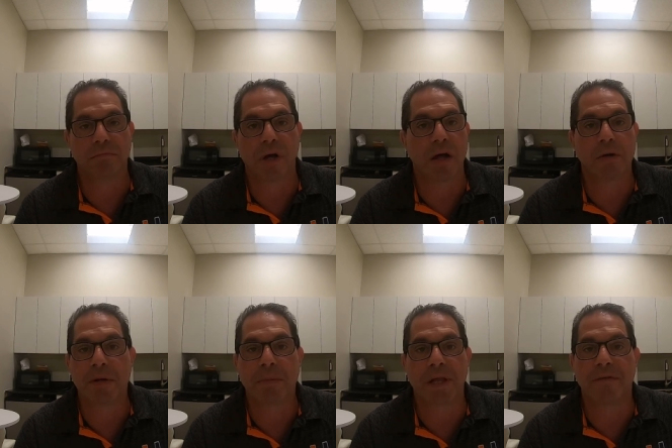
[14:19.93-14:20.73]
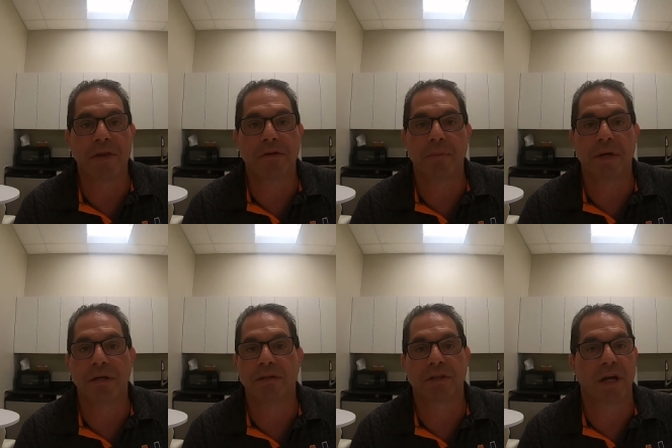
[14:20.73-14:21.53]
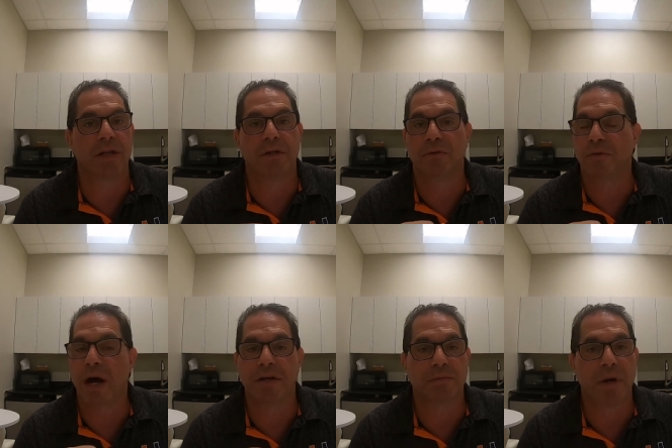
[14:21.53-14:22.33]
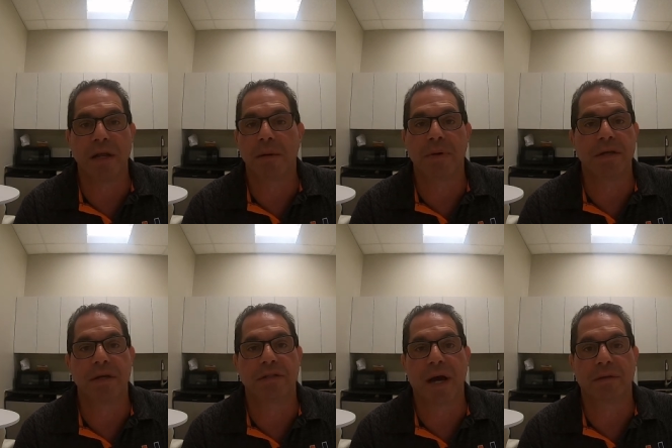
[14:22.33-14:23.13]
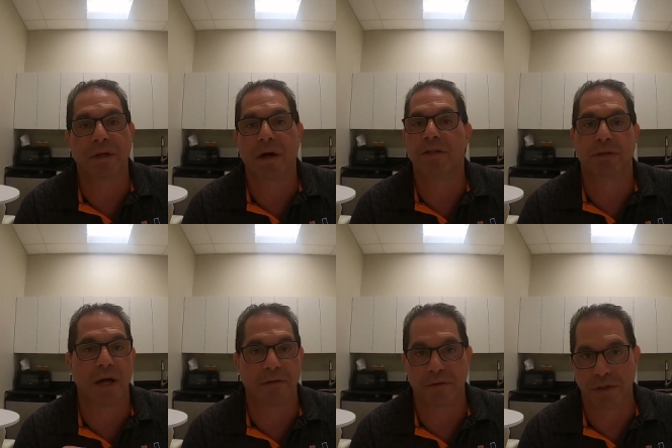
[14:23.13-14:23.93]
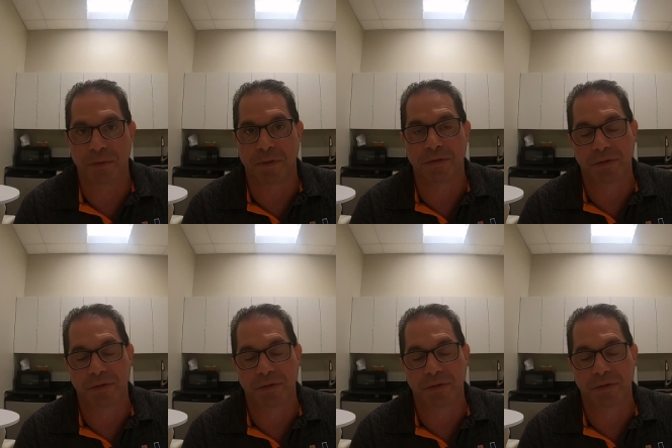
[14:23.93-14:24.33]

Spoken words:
Other people have other opinions. Again, you'll find as many opinions out there as you'll have fishermen.